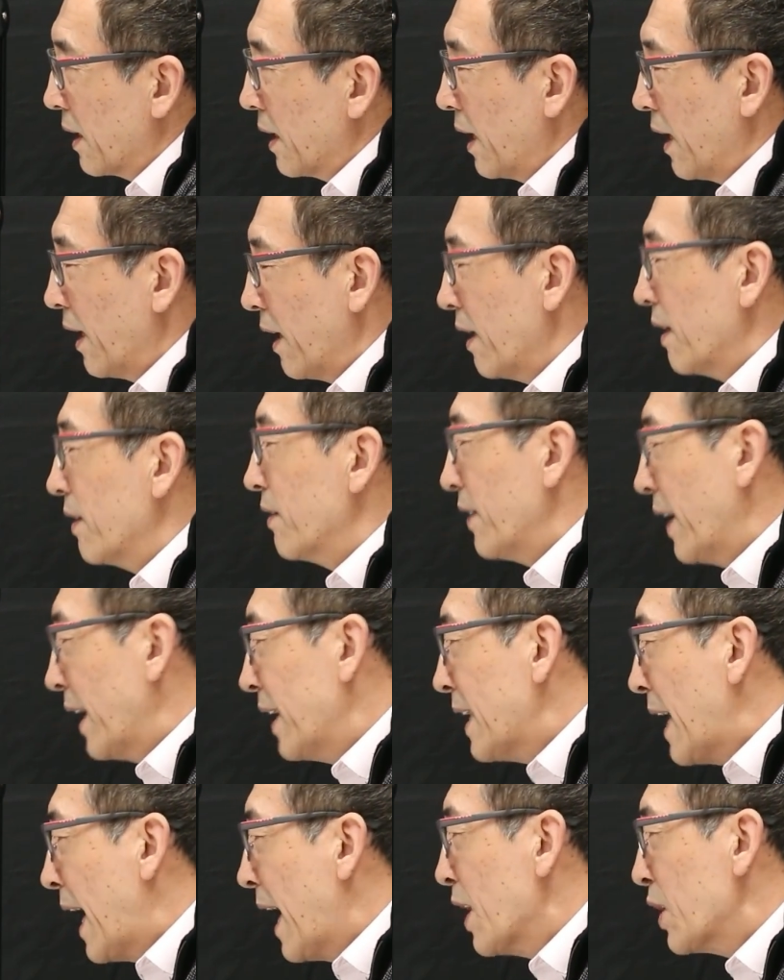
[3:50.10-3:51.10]
And
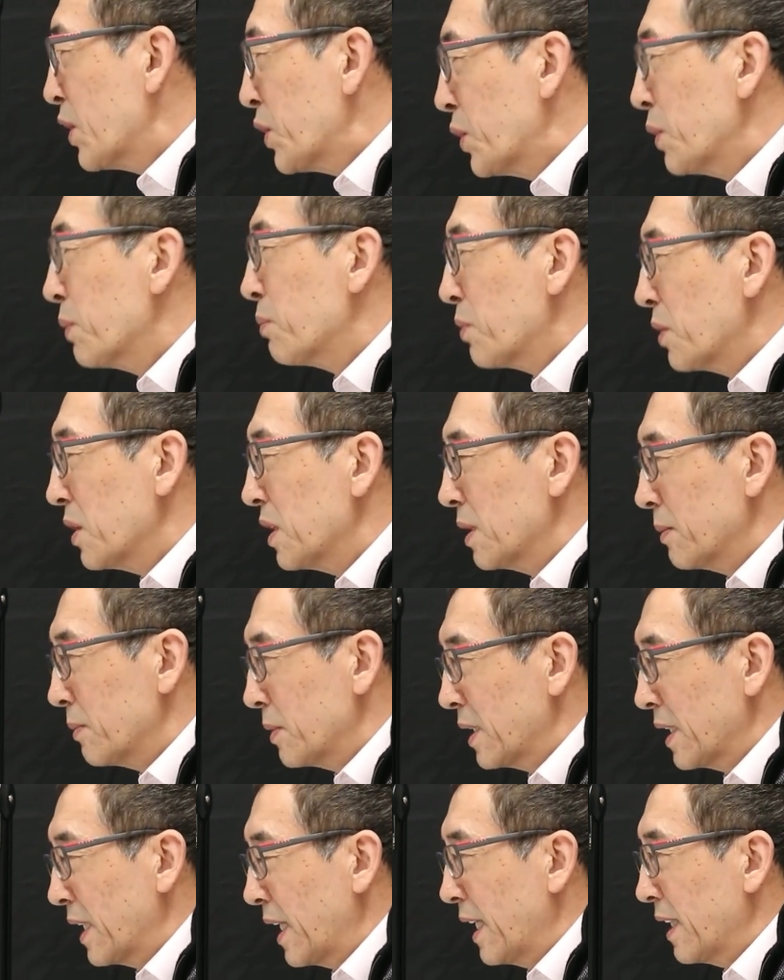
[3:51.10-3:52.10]
then how do you bring them
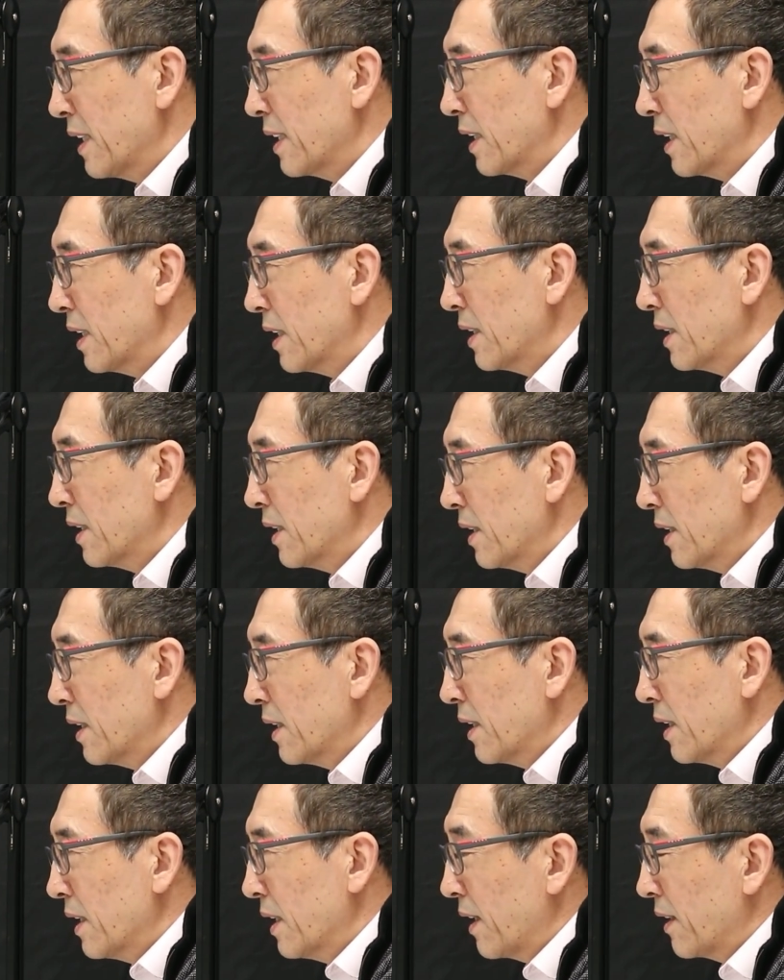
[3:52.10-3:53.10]
together?
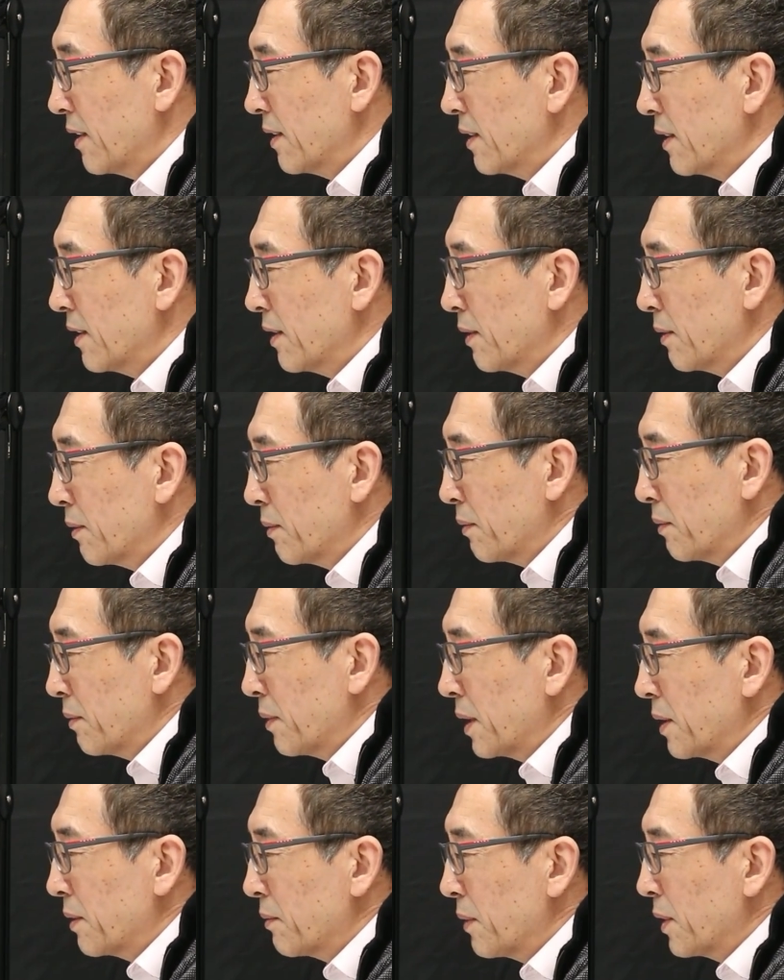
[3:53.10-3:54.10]
And
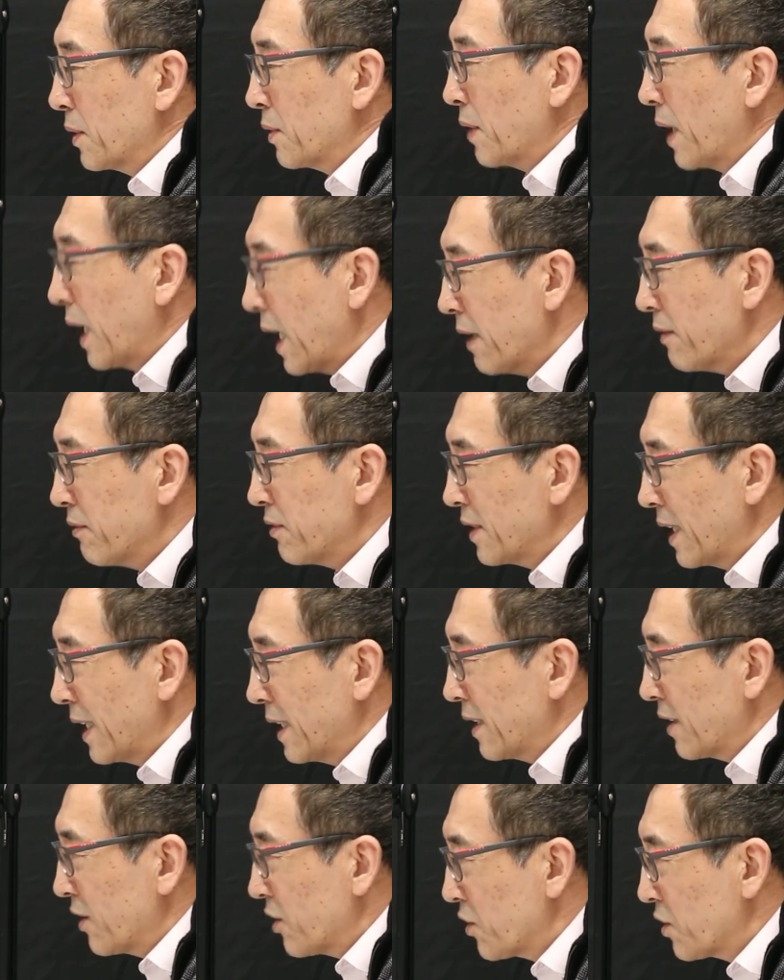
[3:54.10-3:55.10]
when you have
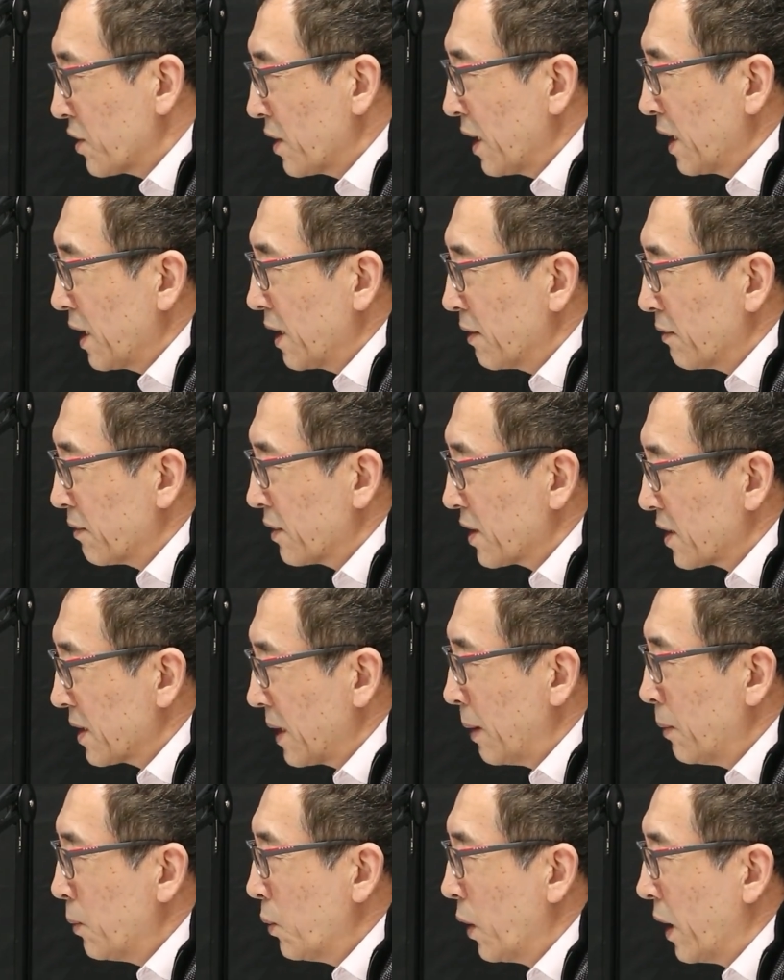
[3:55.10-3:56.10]
data saved
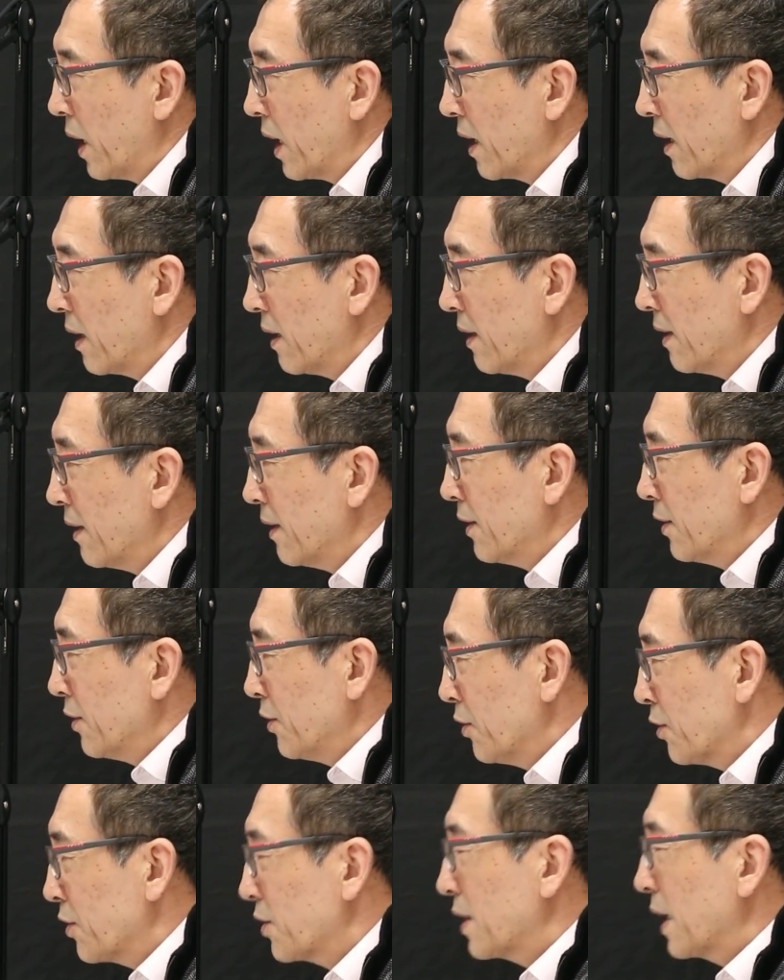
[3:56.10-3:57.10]
somewhere,
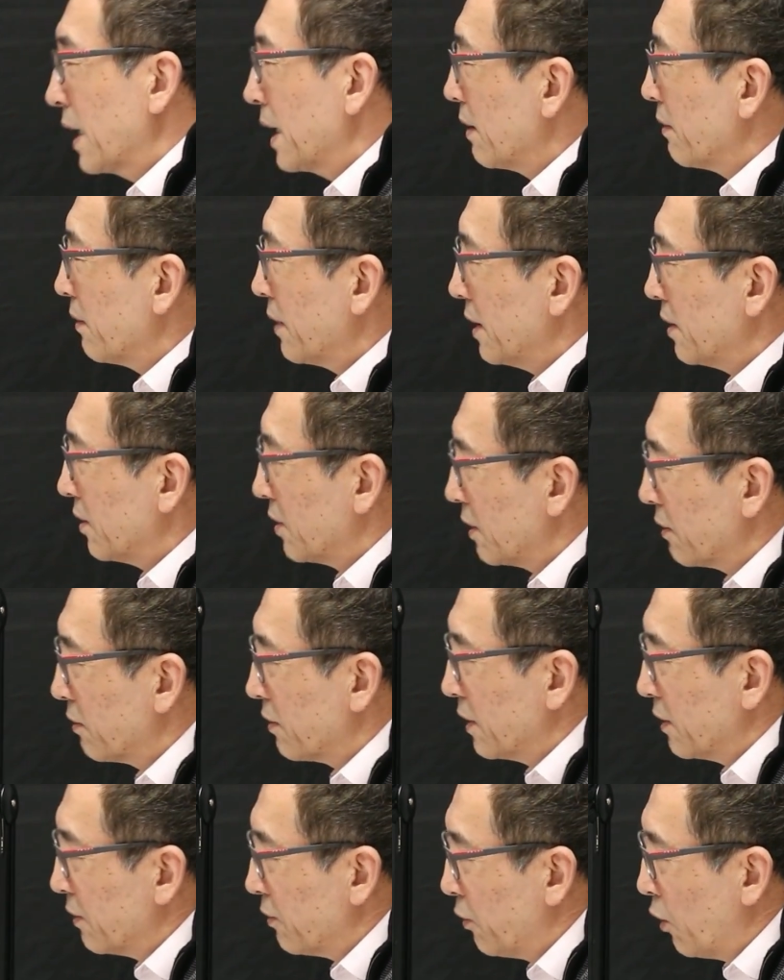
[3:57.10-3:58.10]
you save in
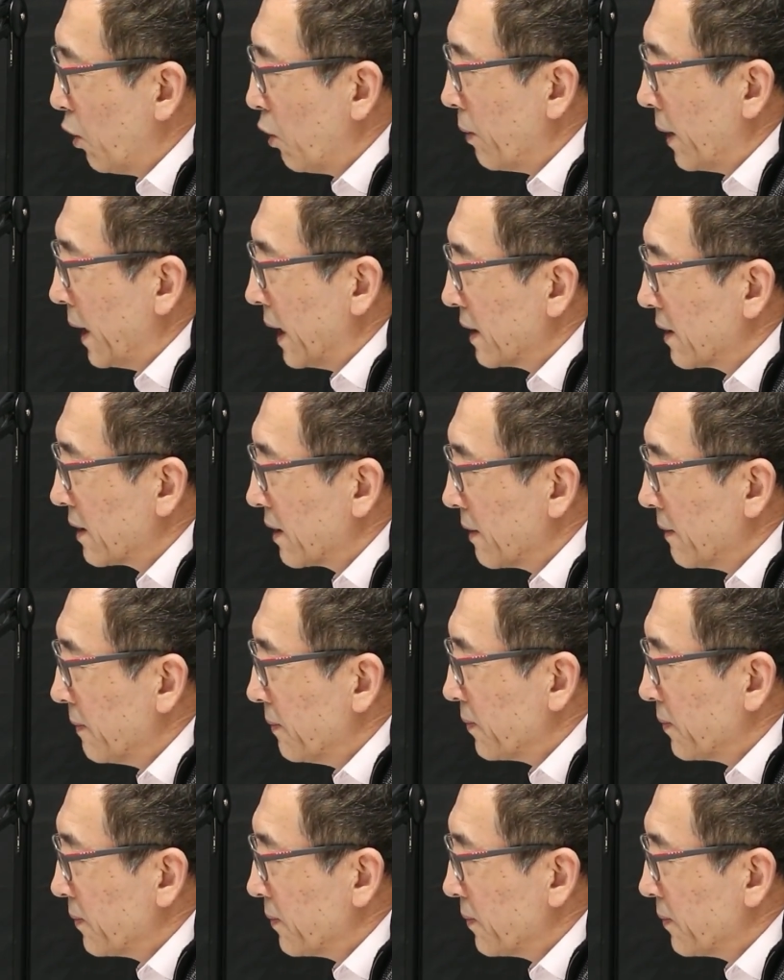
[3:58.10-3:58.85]
different formats.